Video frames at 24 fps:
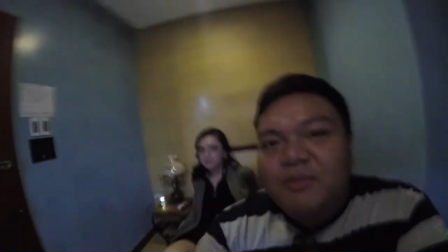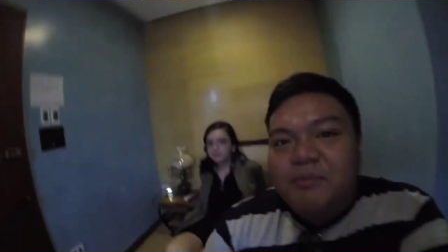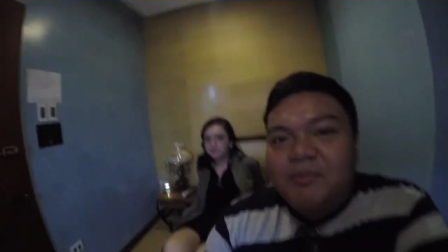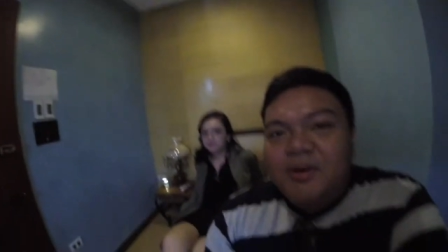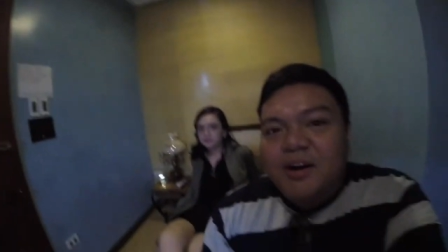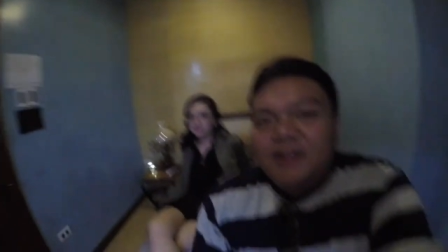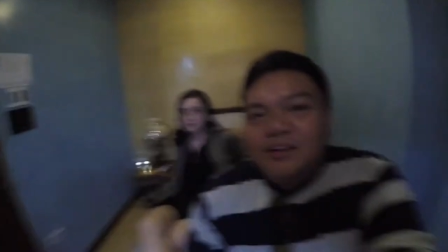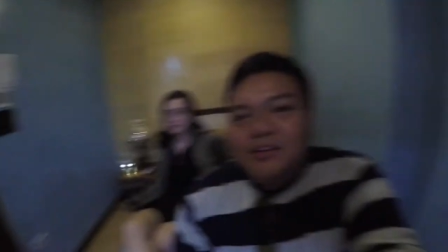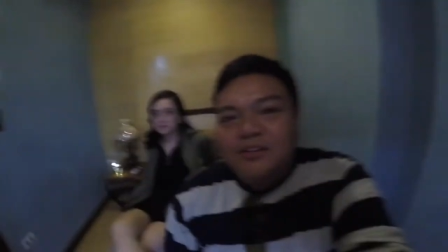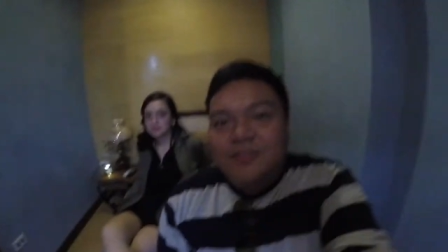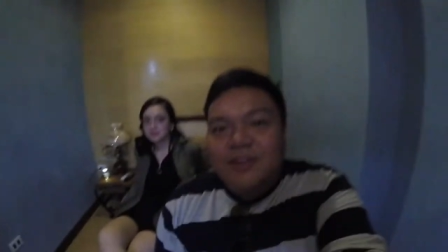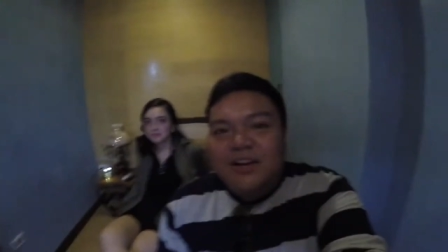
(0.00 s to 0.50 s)

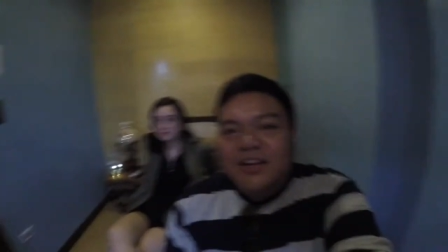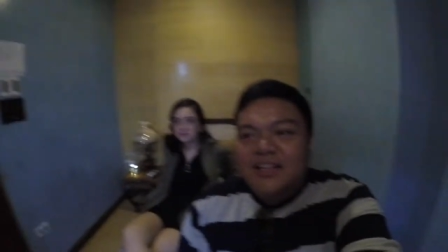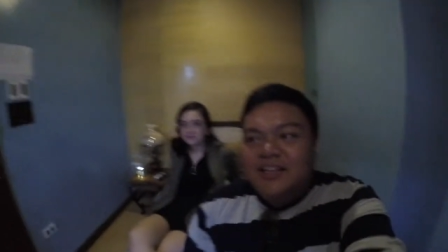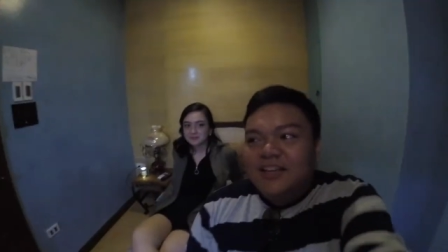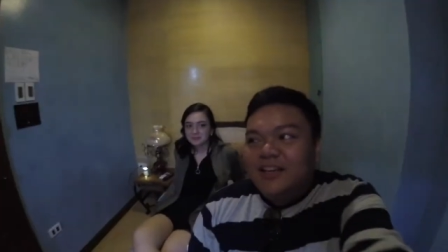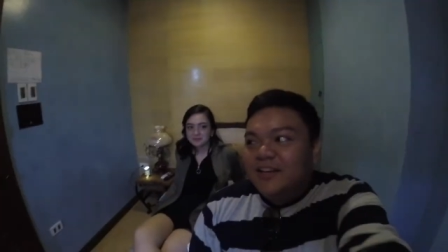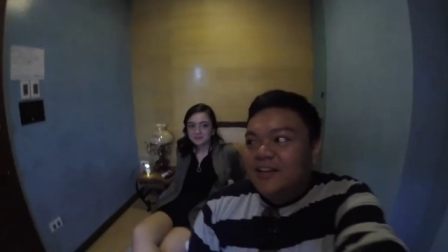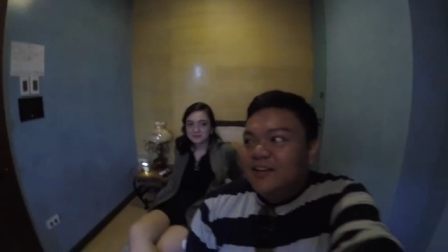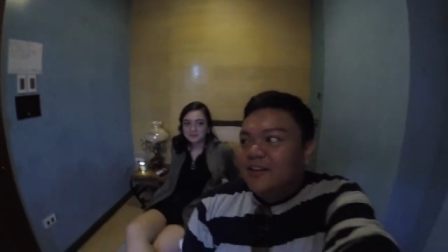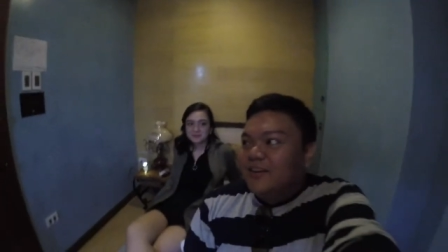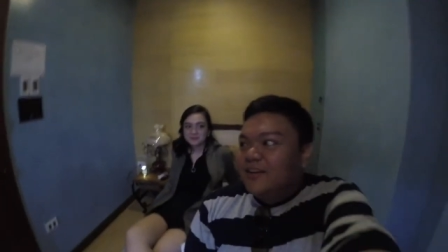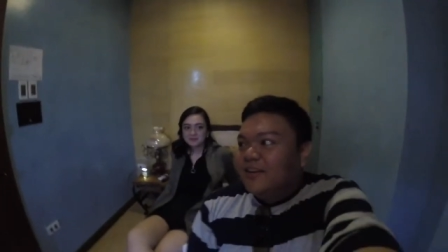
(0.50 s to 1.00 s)
model right
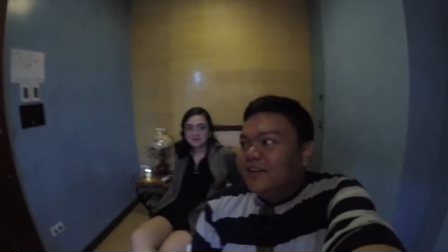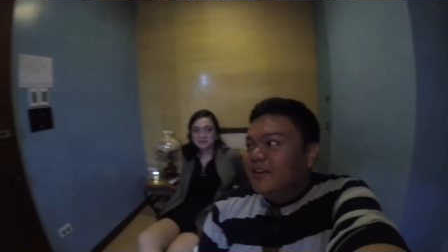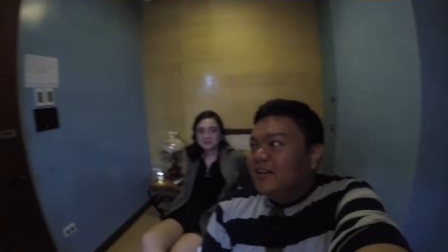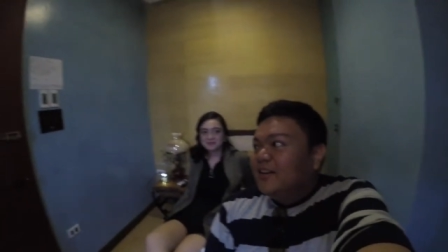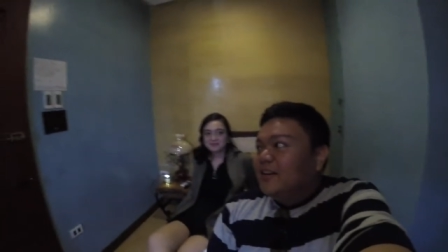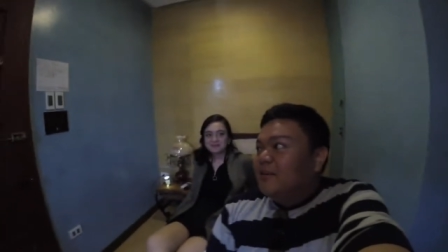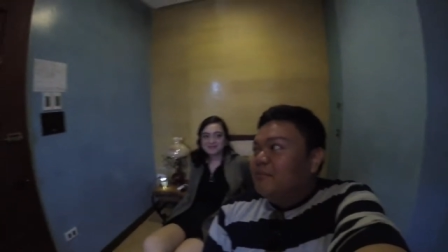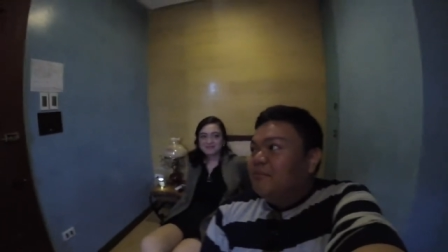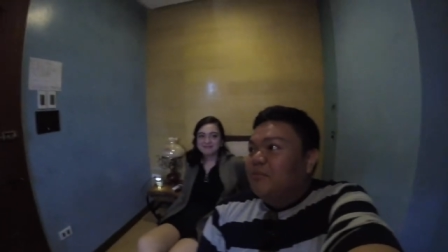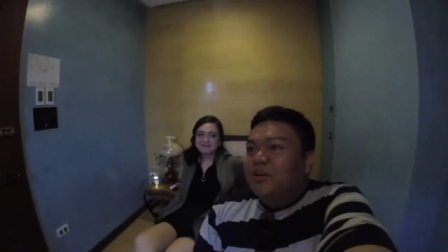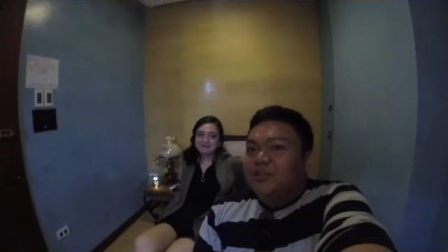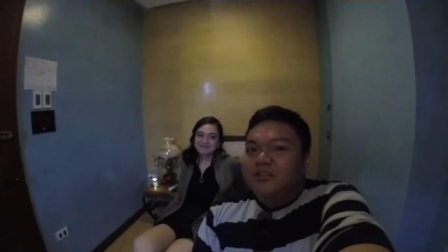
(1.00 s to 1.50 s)
here,
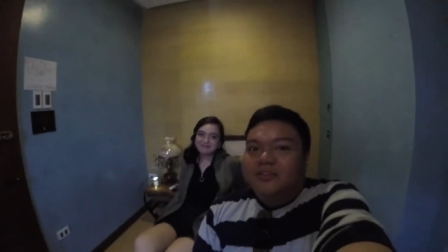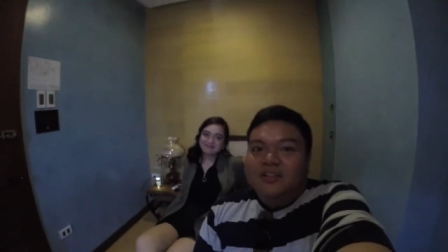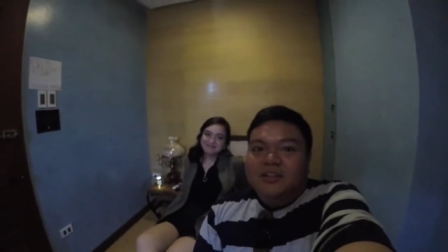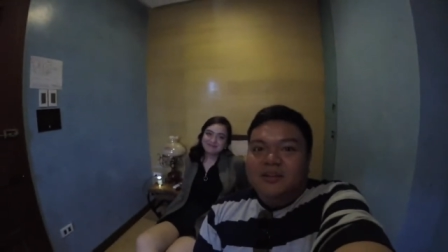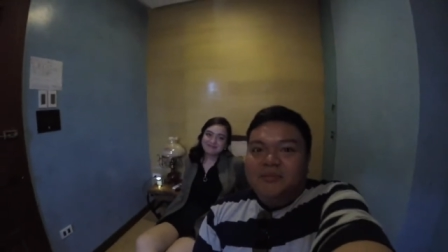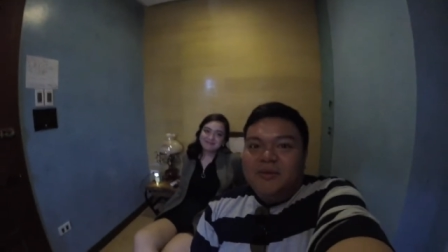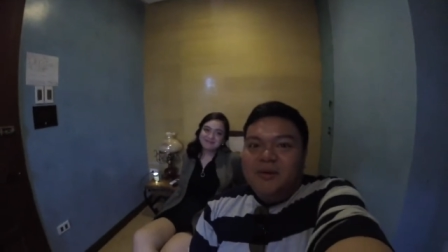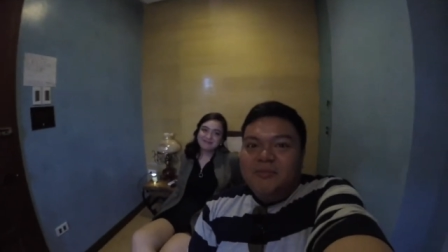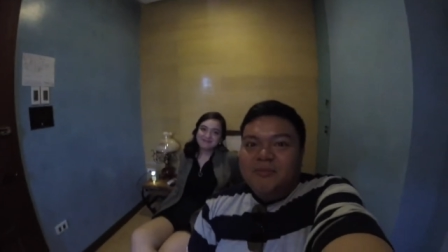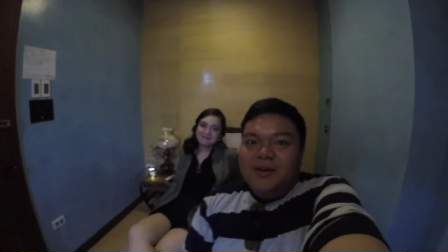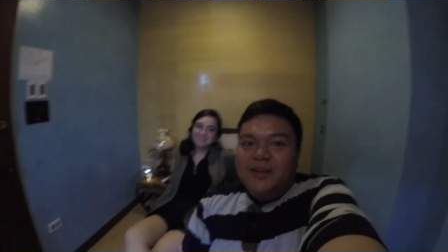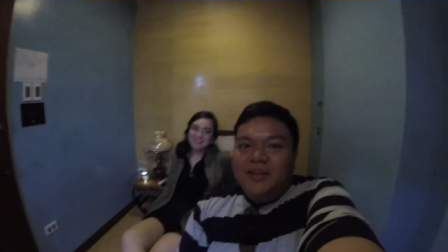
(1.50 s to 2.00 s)
modeling
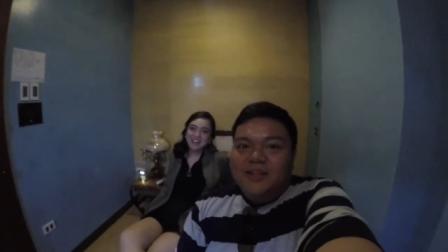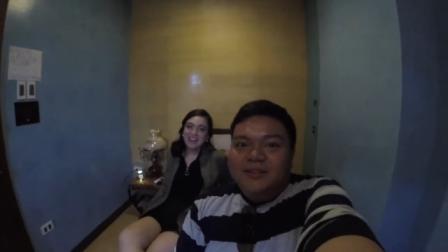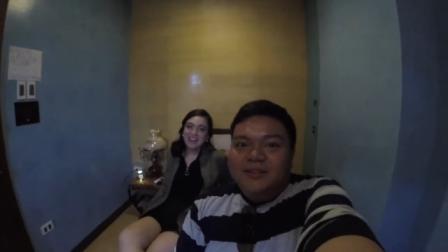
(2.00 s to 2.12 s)
my bed.